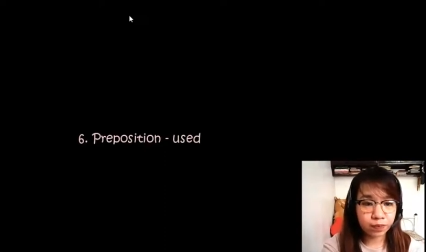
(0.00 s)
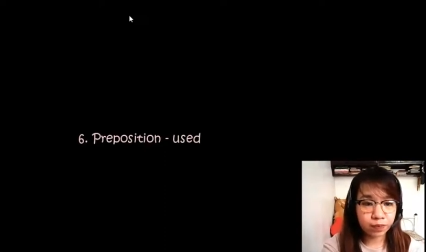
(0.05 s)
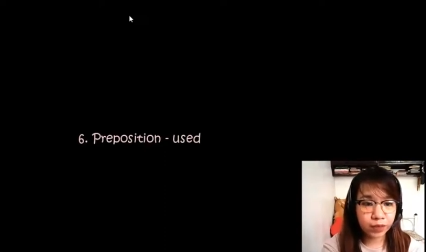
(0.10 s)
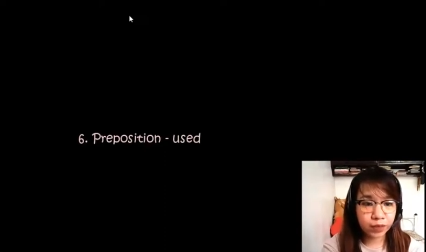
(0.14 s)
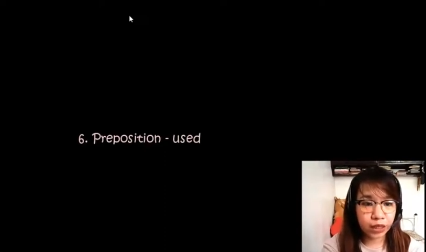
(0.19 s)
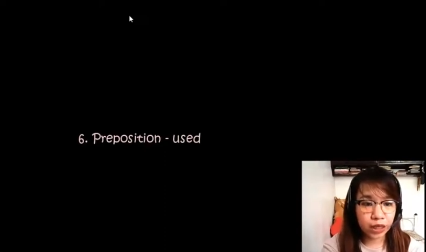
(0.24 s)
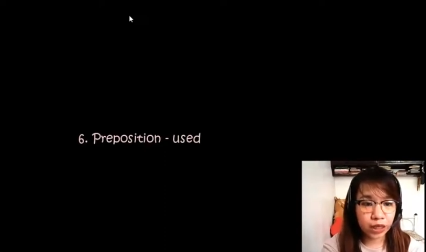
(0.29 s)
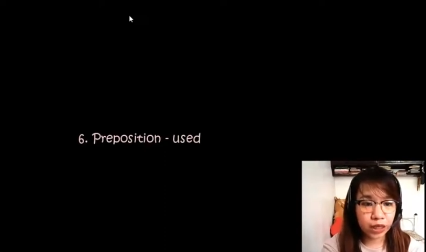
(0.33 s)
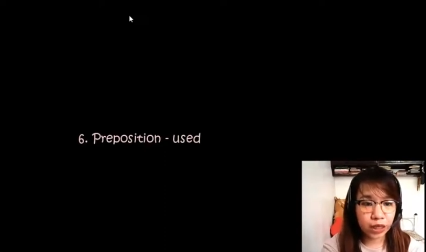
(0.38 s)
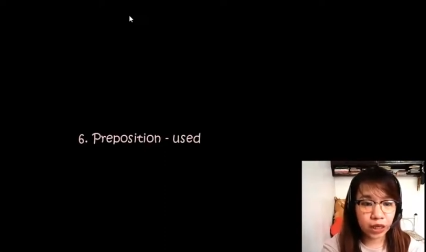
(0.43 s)

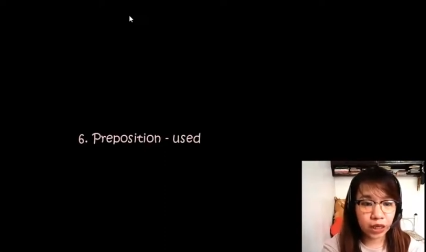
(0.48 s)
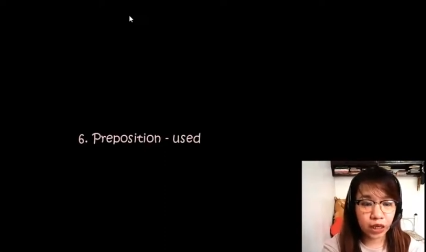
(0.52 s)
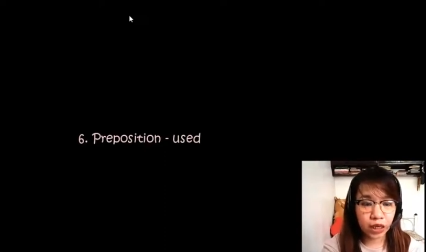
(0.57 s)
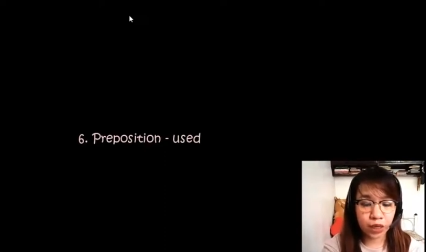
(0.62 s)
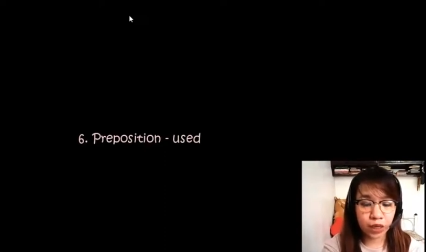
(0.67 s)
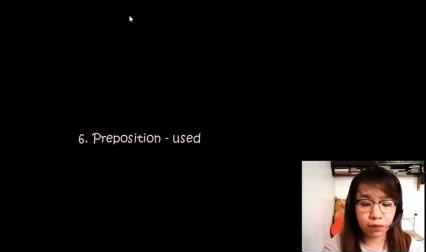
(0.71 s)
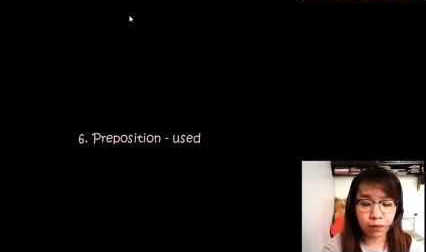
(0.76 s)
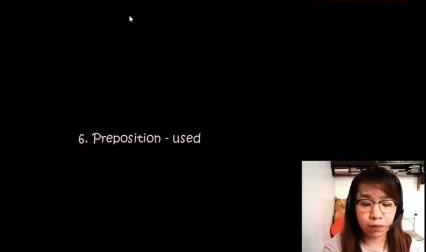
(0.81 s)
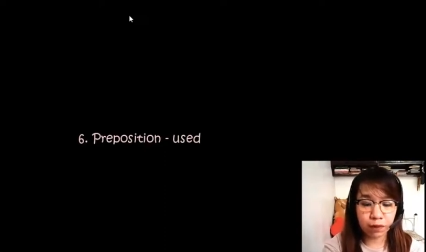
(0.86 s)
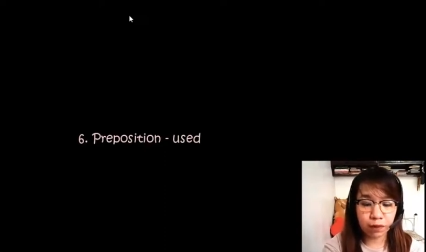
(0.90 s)

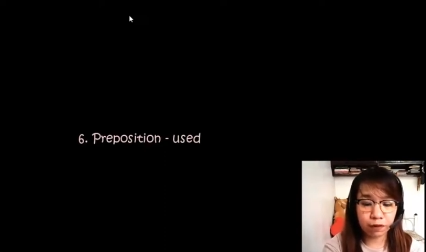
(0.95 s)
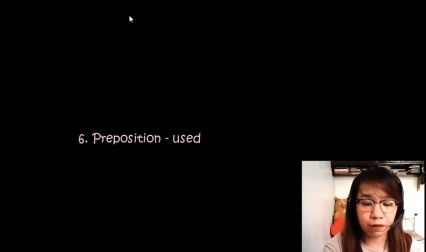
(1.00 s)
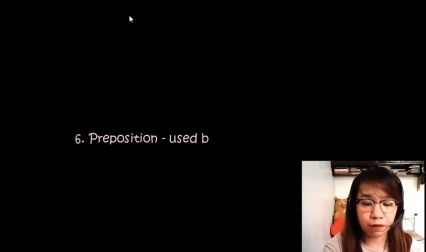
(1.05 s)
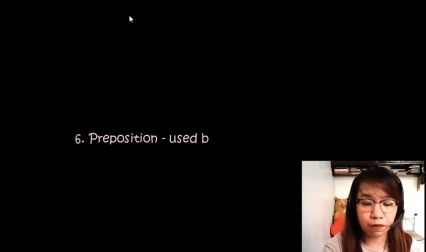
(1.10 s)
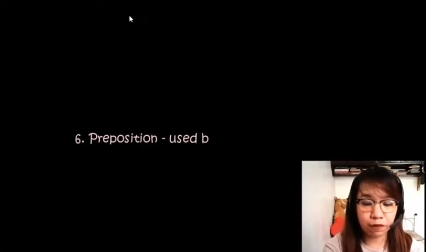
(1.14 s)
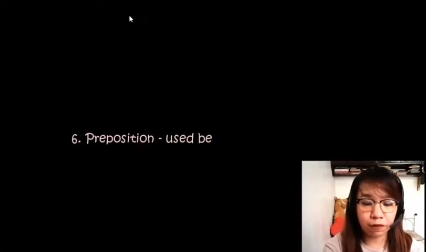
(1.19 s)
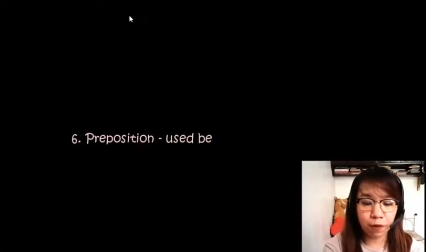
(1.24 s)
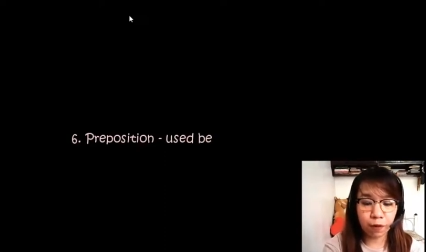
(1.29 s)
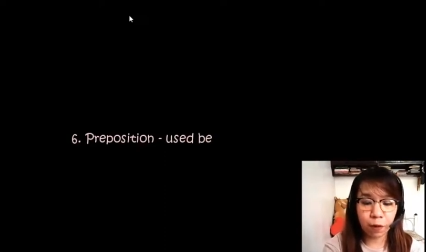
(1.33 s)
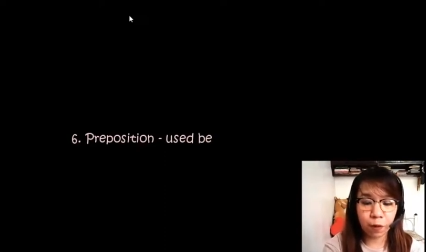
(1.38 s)
okay,
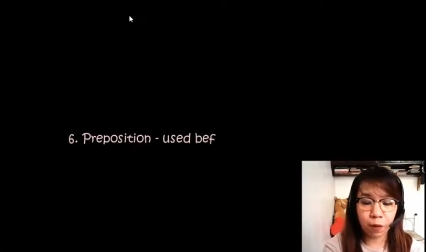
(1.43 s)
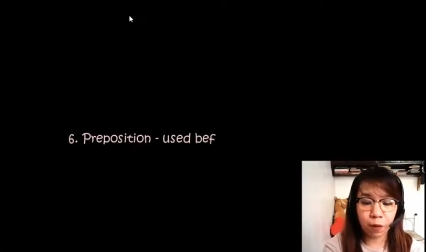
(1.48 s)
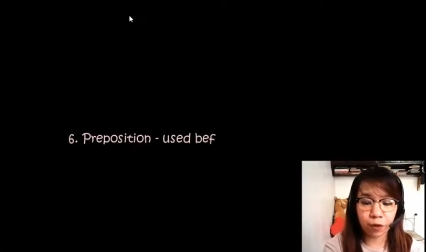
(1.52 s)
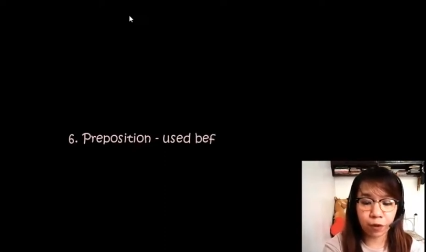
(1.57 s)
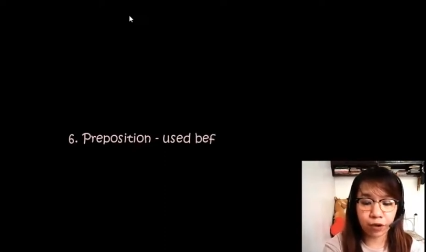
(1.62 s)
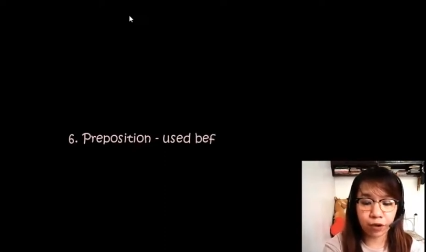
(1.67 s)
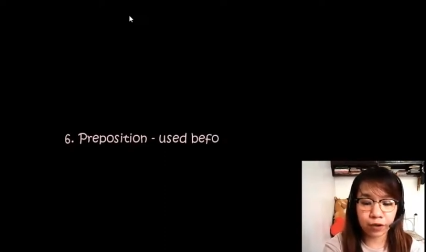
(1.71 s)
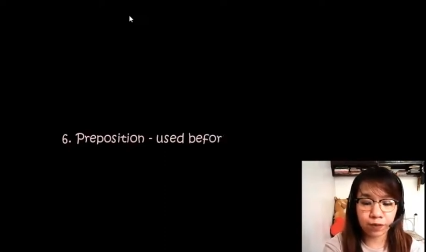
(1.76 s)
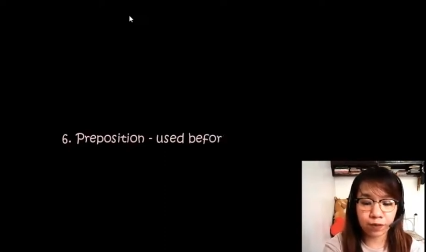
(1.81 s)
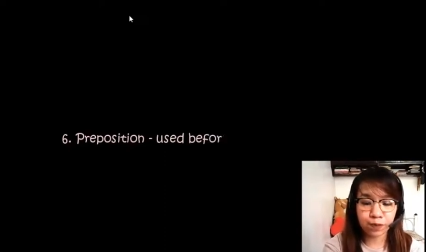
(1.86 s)

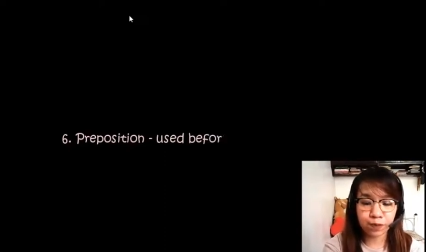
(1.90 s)
before